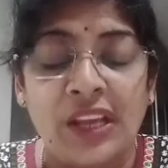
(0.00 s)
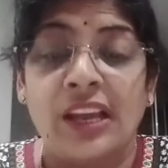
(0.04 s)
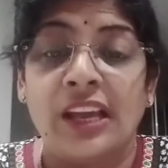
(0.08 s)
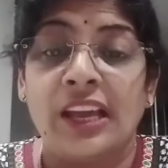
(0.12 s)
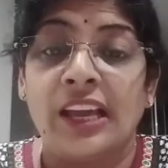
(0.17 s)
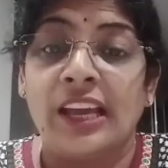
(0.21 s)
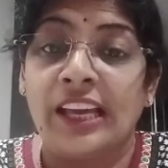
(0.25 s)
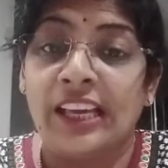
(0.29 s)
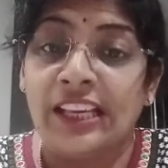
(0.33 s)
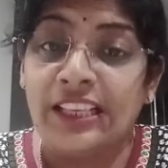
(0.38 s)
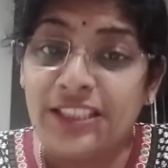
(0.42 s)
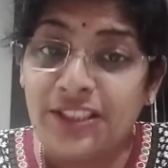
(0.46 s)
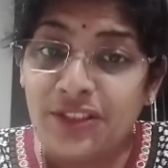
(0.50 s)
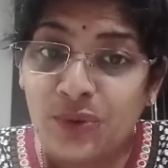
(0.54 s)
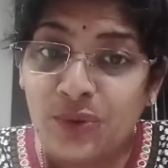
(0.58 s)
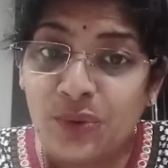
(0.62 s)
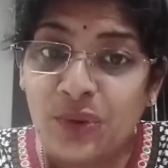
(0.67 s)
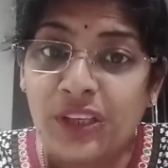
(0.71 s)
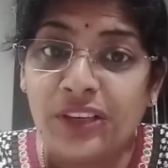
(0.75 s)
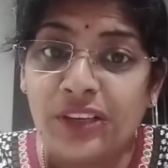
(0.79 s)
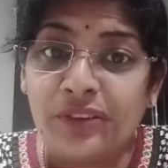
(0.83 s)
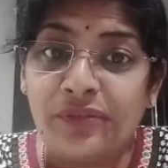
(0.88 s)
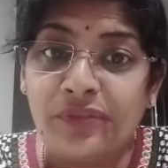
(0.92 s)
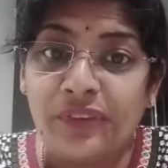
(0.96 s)
He is
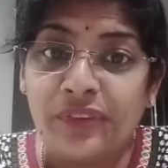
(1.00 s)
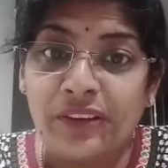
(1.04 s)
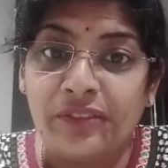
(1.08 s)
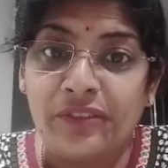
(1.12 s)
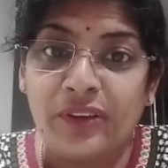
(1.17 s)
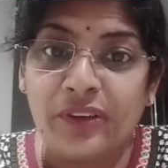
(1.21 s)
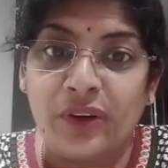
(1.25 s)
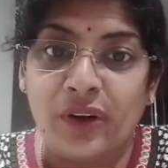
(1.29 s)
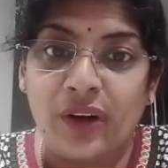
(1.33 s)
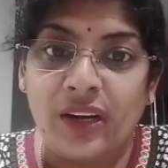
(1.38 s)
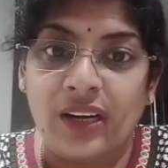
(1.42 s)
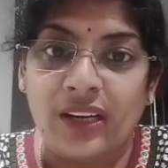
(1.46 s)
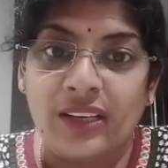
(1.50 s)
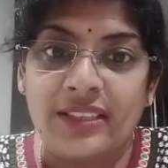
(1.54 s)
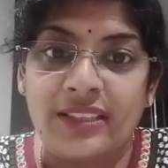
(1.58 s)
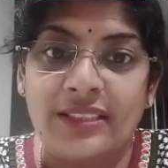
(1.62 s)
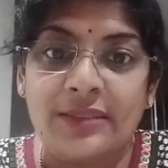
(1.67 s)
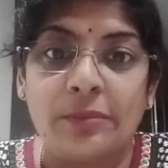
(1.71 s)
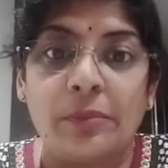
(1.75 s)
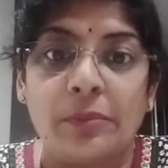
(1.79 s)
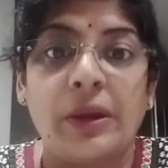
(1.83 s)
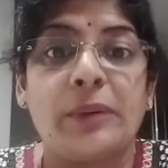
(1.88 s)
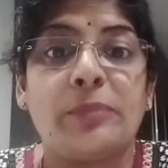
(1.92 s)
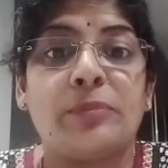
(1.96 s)
doing a favor on us
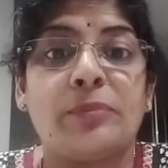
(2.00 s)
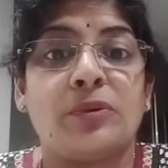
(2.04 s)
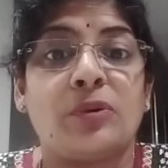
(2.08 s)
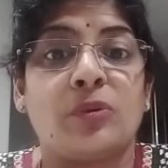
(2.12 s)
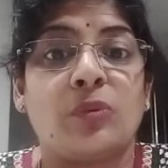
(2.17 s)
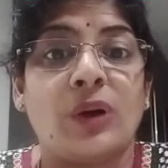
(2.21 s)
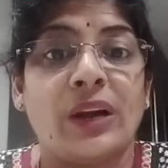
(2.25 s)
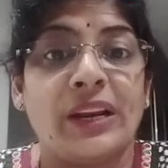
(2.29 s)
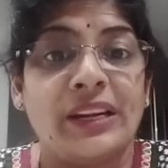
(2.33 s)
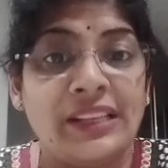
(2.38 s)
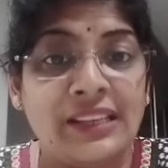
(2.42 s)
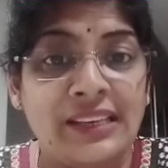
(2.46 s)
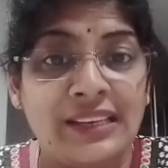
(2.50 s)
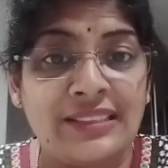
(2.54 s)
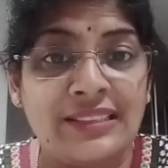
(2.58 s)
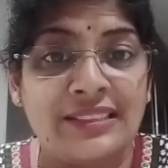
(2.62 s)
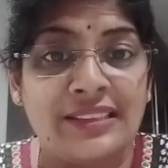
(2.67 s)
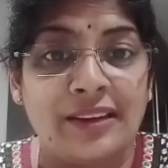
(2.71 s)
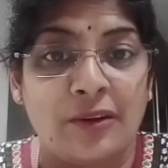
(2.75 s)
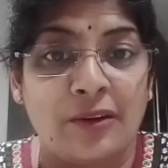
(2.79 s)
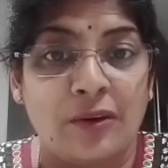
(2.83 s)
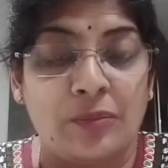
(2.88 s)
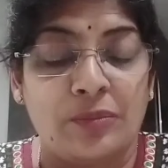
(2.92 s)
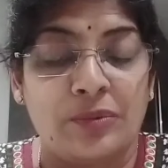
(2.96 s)
by providing us
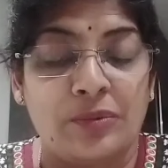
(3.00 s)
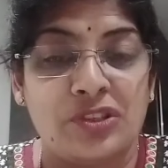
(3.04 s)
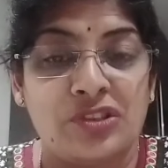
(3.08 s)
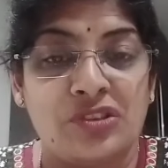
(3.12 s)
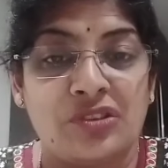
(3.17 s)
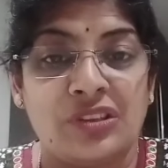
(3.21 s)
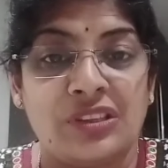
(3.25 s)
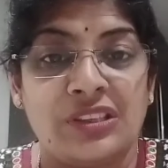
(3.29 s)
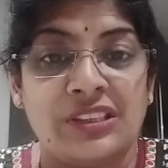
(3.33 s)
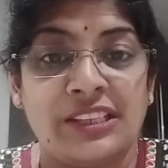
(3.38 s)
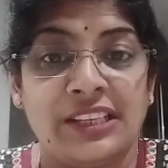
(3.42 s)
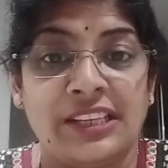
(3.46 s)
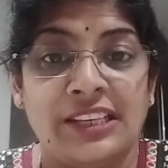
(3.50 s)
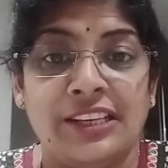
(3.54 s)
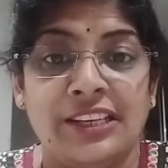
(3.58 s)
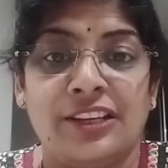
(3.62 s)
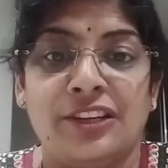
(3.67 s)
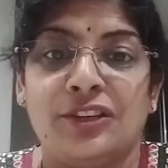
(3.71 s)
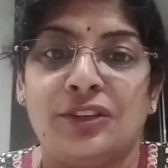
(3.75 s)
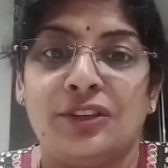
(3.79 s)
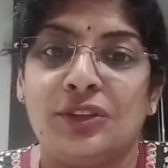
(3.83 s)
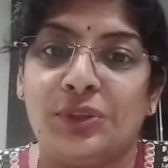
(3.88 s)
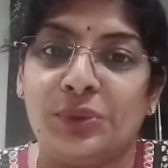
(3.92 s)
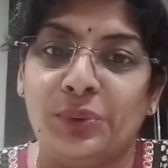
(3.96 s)
an opportunity
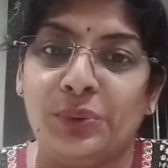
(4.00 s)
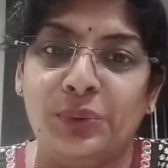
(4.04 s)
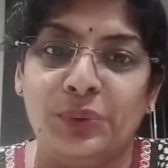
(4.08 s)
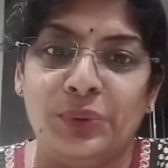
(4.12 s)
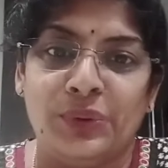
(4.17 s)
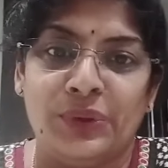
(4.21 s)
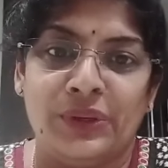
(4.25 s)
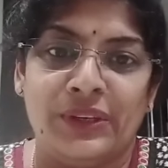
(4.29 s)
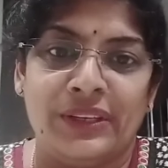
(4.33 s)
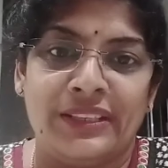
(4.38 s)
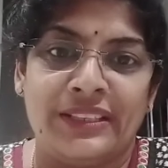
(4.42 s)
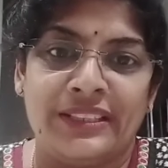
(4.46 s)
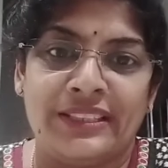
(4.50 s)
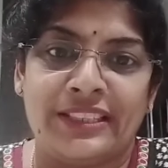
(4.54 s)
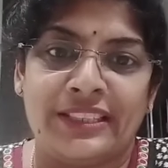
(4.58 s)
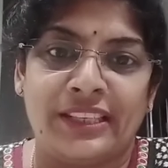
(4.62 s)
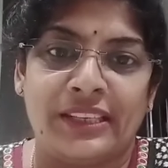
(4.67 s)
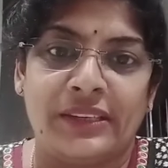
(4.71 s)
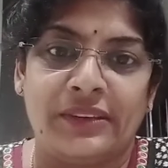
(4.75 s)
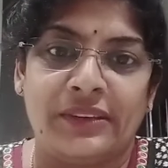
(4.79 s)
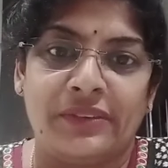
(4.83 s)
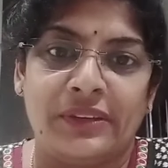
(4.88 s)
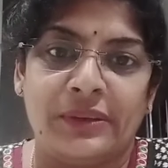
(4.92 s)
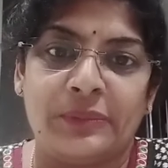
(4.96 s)
to
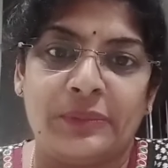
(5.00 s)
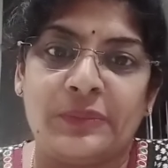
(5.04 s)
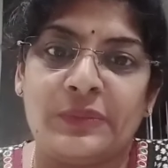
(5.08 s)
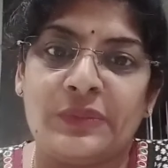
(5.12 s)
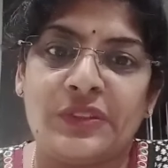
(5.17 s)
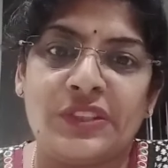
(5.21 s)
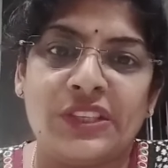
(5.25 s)
serve him.